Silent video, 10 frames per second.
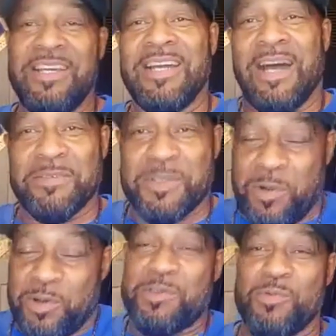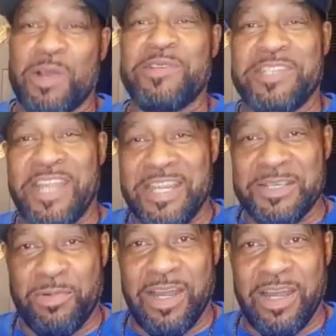I was supposed to work with James
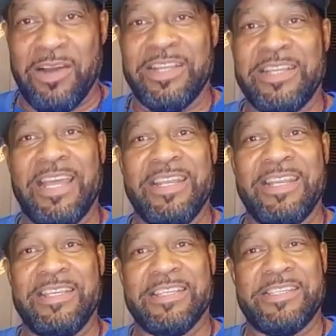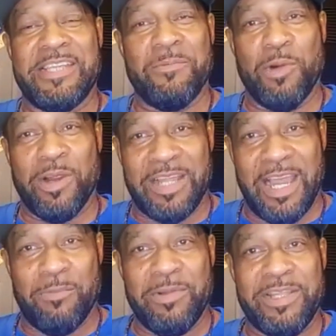Brown, and it just didn't work
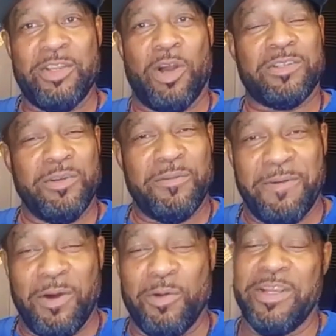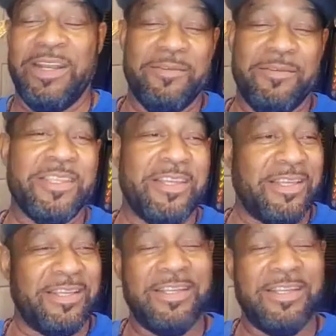out. We talked on the phone and everything.